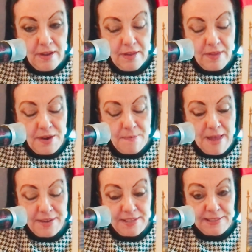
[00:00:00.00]
that a
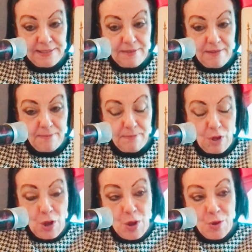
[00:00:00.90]
man is
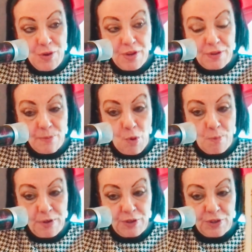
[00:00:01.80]
hurting at the
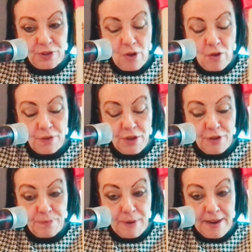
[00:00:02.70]
moment on the
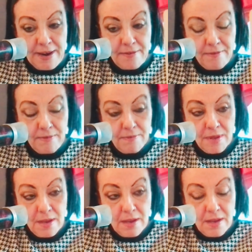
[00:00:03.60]
earth plane.
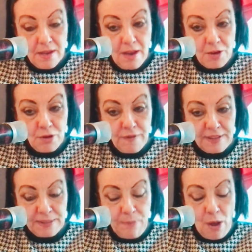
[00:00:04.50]
I don't know if
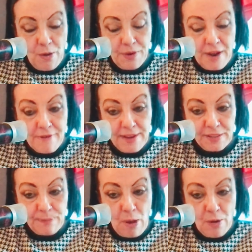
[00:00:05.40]
that's a partner, ex
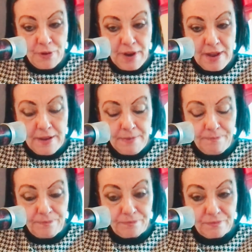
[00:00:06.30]
partner.
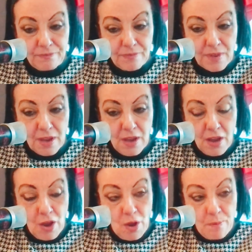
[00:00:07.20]

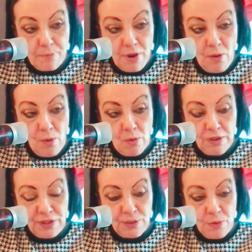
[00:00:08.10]
But I
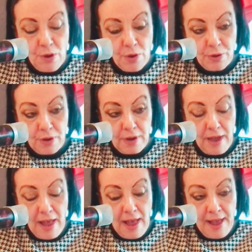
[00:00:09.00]
also look
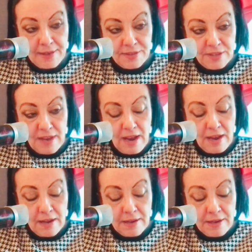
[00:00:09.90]
at
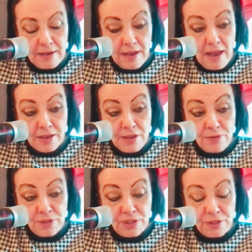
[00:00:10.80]
a, a
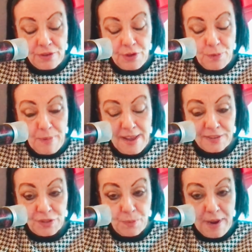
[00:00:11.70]
young son who
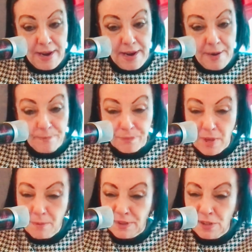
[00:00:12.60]
passed away,
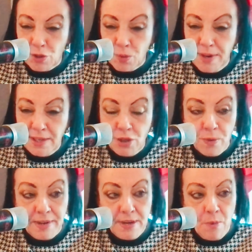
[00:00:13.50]
was it
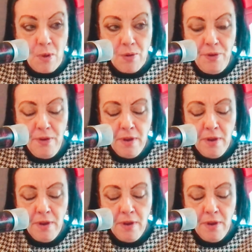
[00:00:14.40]
2021?